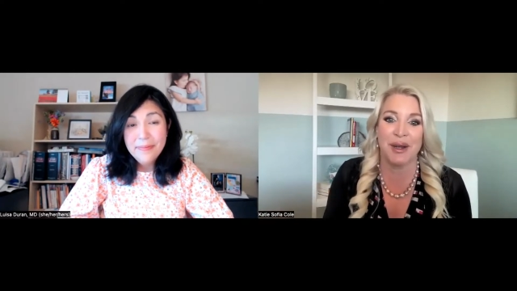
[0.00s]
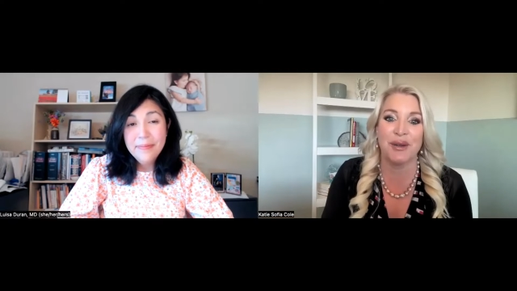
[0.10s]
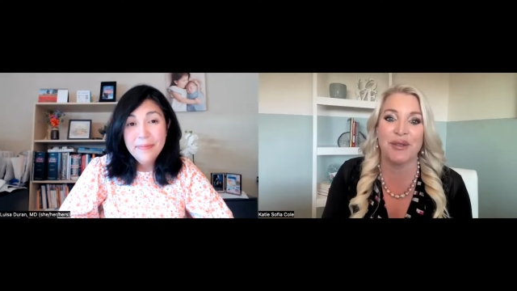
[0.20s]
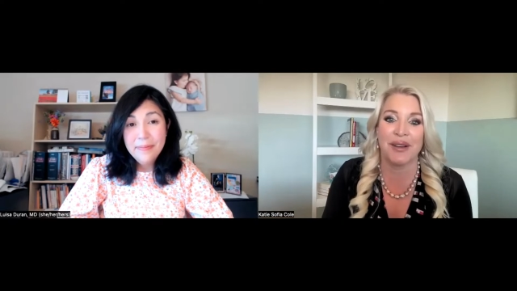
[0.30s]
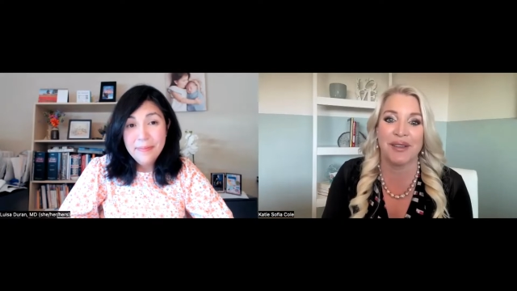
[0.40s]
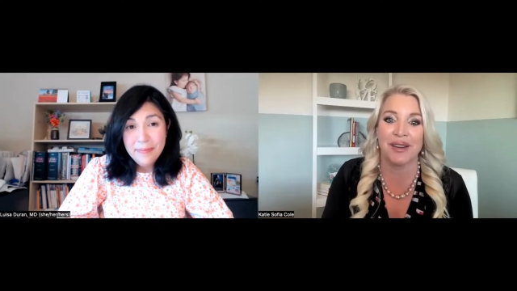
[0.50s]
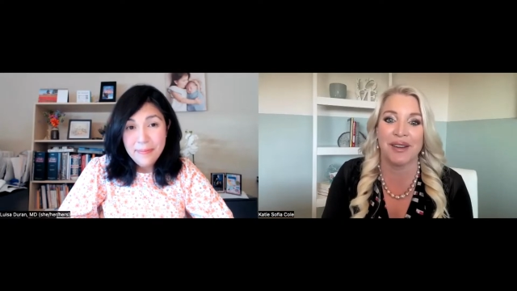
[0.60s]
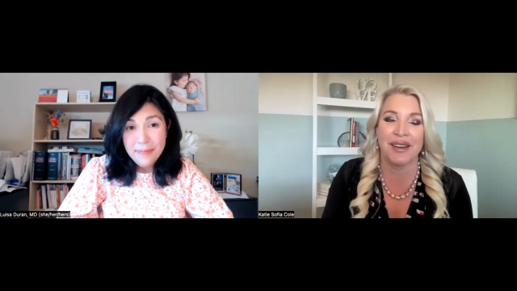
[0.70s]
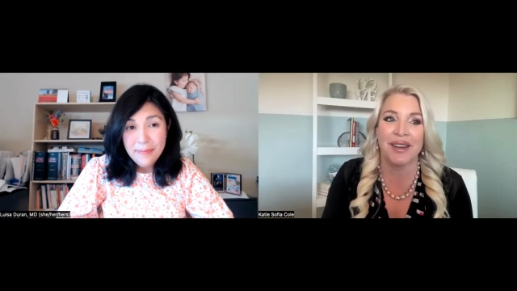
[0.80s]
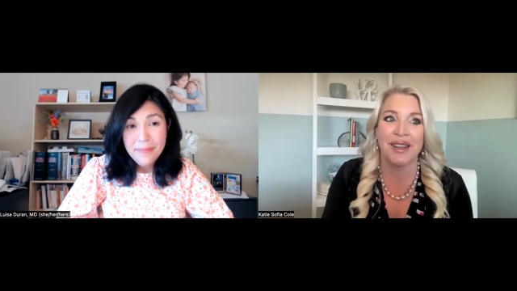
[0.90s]
Speaker 1: your
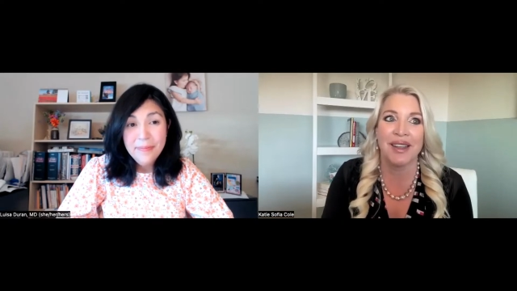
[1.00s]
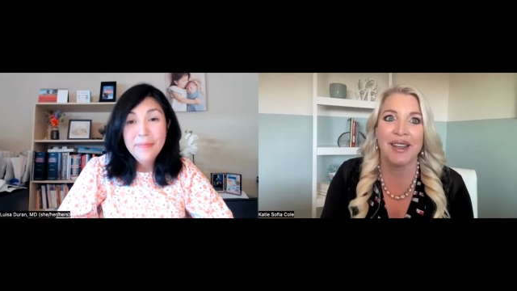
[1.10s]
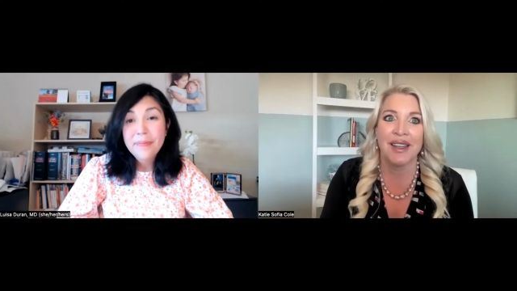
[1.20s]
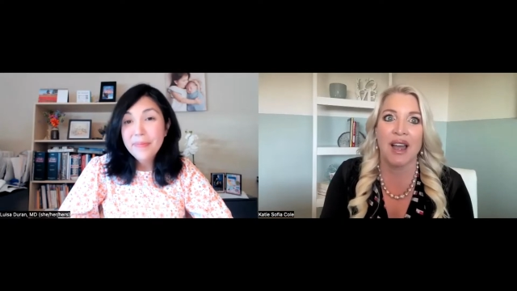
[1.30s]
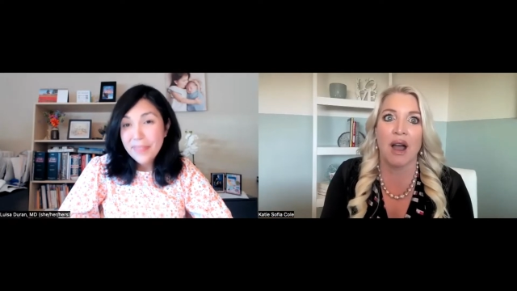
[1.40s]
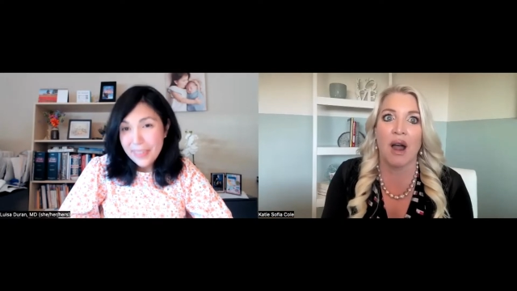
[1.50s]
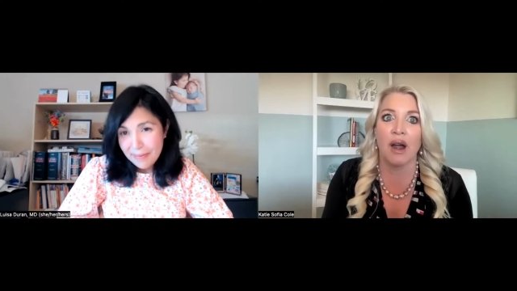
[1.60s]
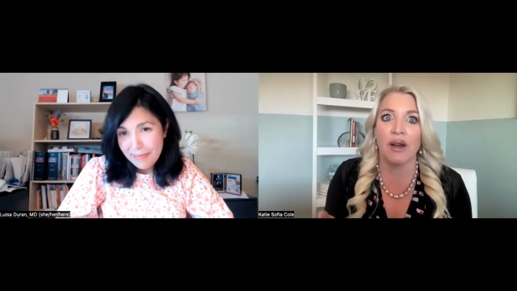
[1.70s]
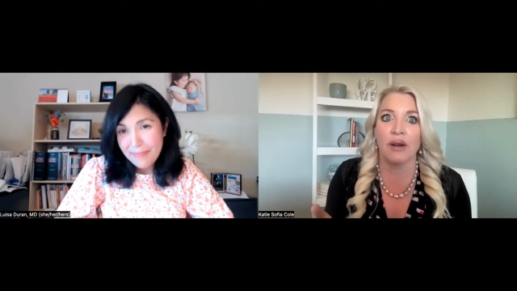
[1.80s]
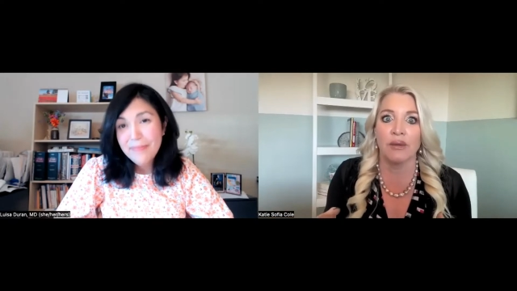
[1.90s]
co-founder
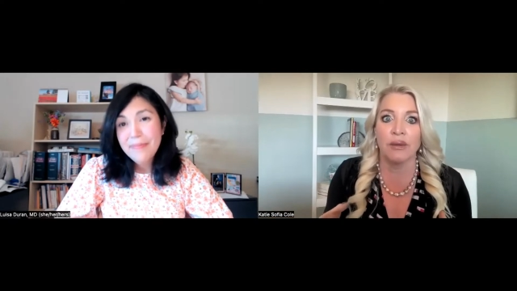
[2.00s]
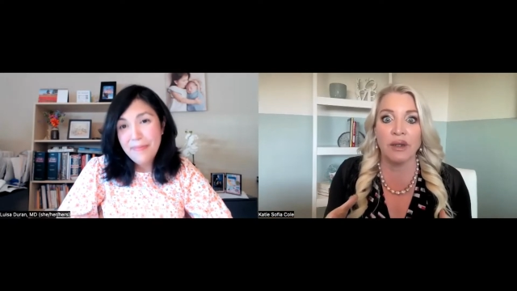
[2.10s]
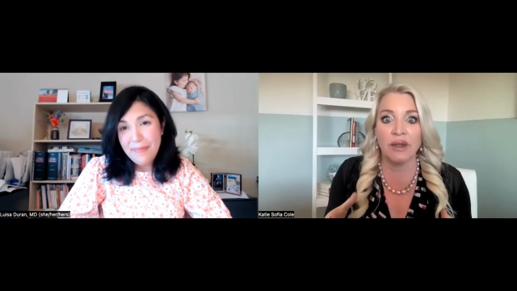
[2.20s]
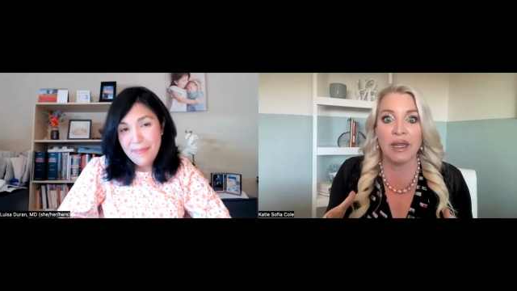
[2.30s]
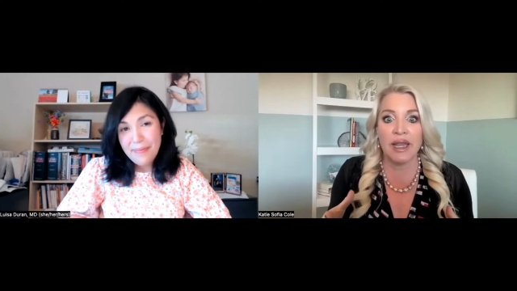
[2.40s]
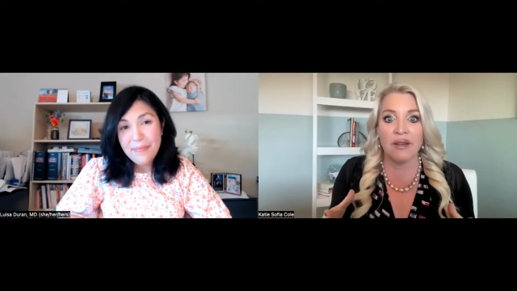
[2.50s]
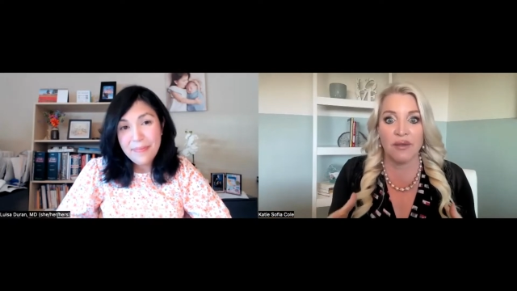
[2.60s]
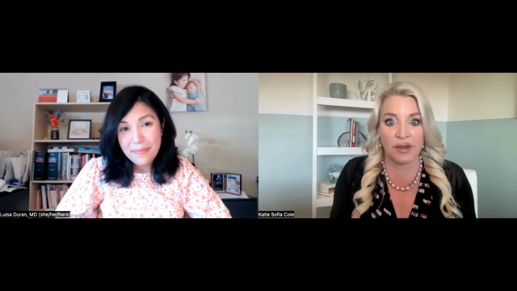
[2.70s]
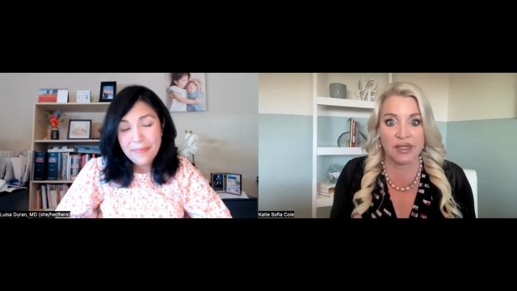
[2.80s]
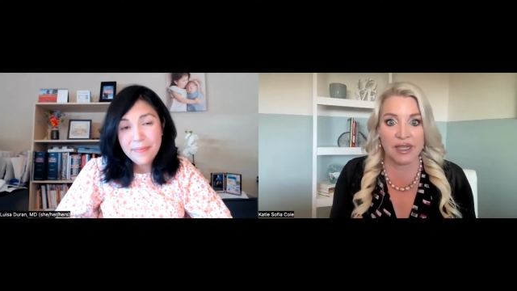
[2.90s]
are really
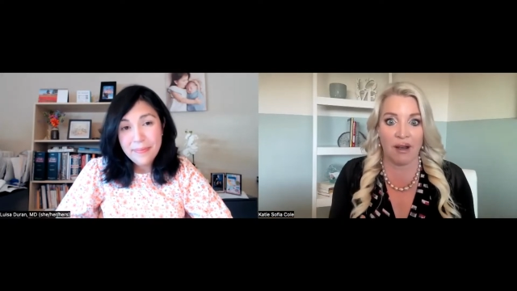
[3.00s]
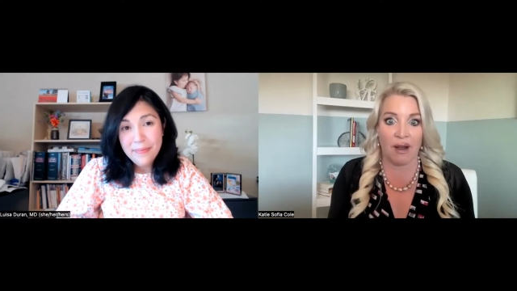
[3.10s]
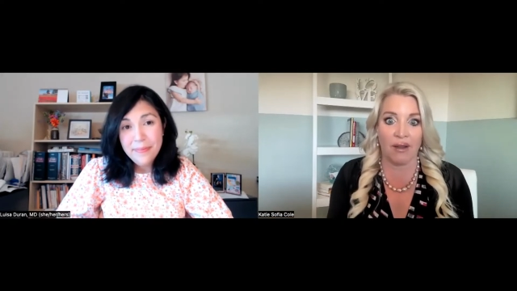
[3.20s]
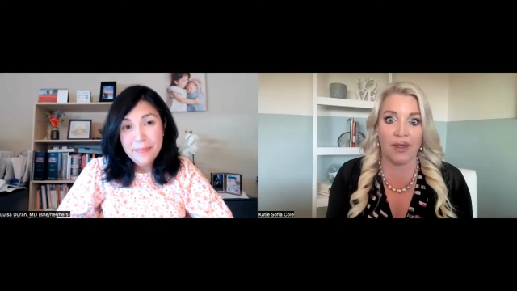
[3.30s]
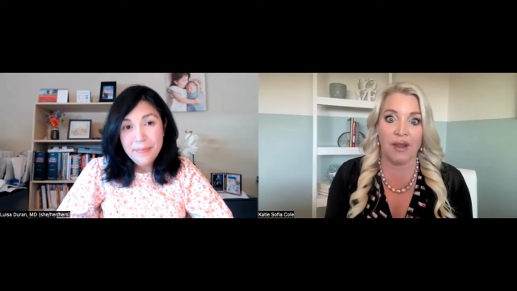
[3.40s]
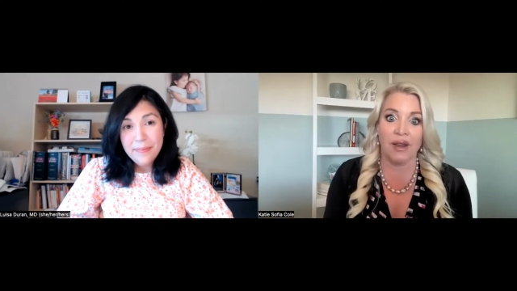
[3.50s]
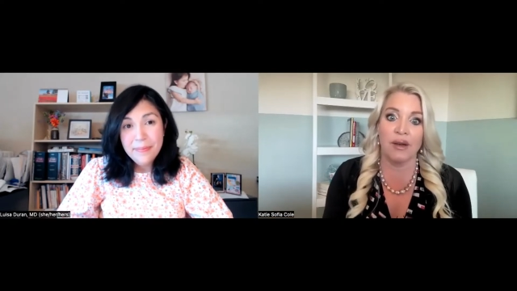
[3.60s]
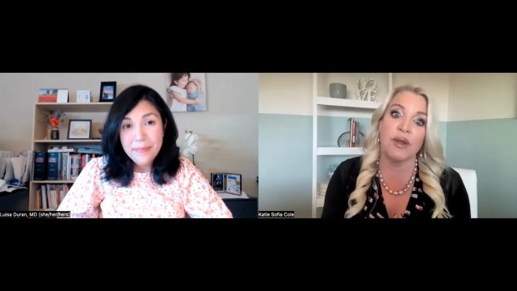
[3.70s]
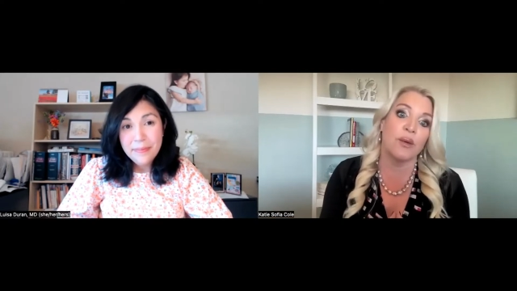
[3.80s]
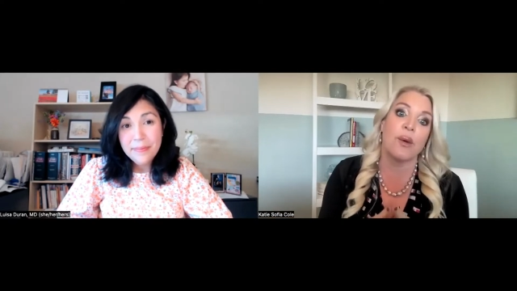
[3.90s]
focusing on the
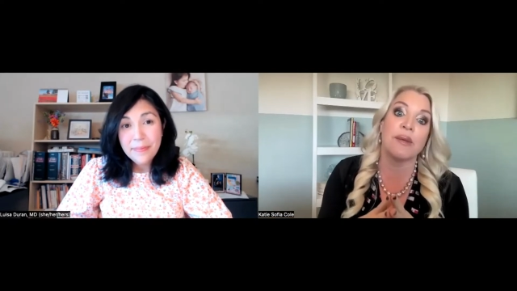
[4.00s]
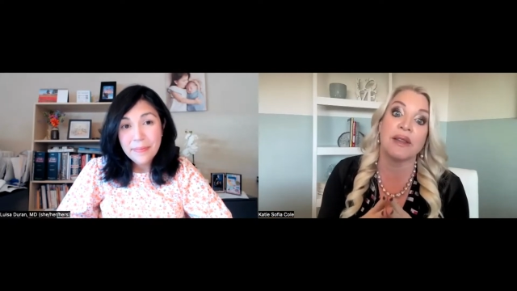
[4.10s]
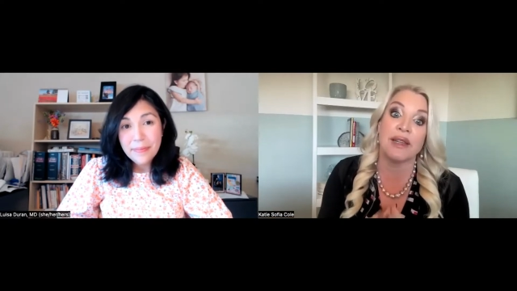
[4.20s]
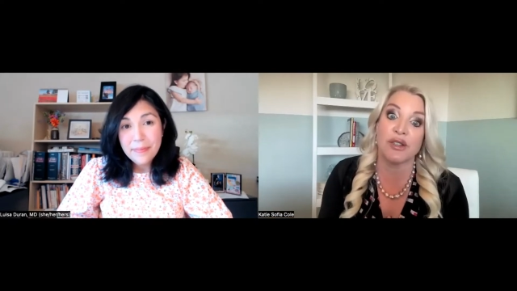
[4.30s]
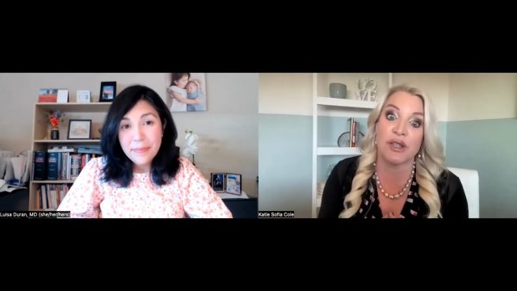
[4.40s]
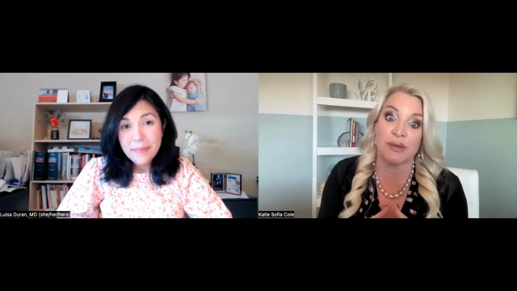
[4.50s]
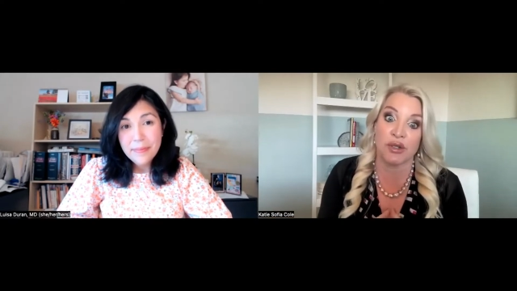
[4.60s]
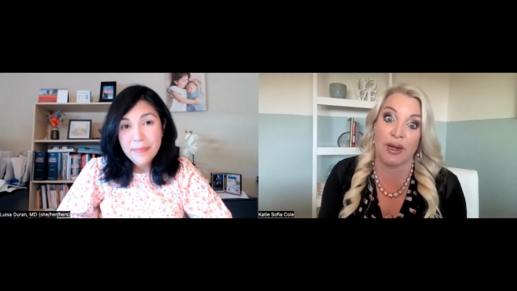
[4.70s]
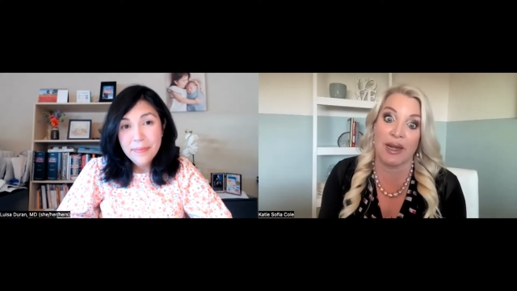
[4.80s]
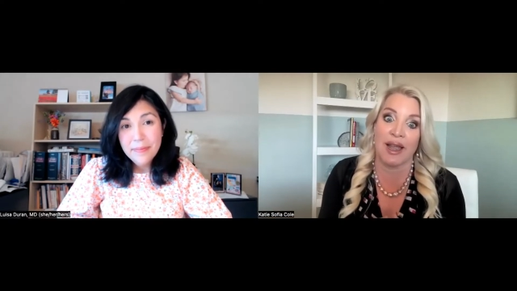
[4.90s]
the women leadership
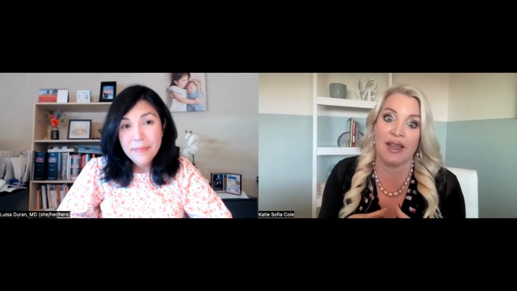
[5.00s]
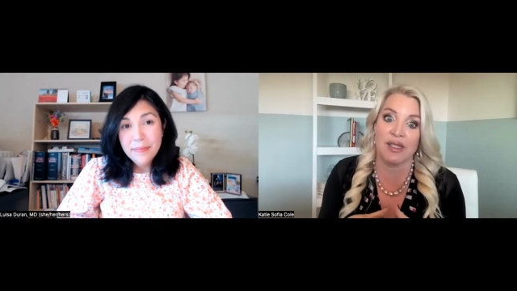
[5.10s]
training